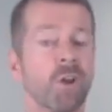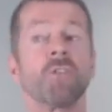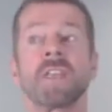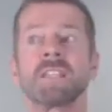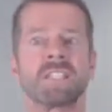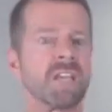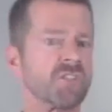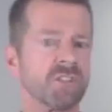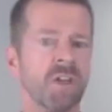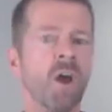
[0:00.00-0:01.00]

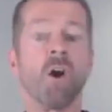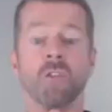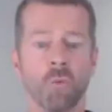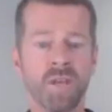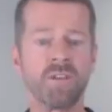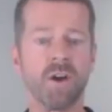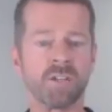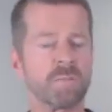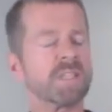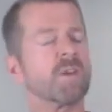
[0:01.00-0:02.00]
Condensation on the
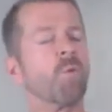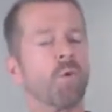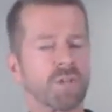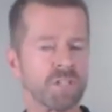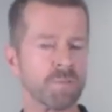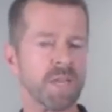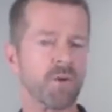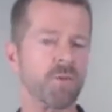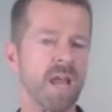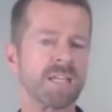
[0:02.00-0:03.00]
windows means that water is being
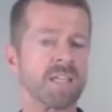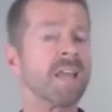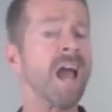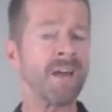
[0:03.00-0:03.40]
created.